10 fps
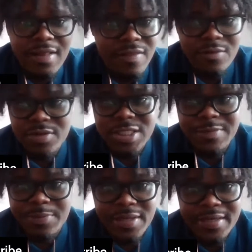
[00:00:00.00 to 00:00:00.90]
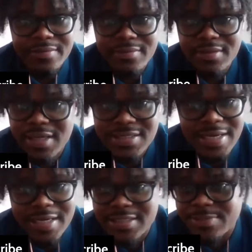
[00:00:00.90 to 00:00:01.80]
Leatherwood's going to be playing. It's
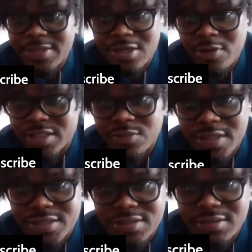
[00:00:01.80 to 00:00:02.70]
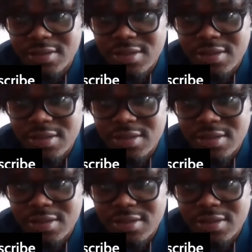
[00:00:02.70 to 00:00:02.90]
going to be a quick switch.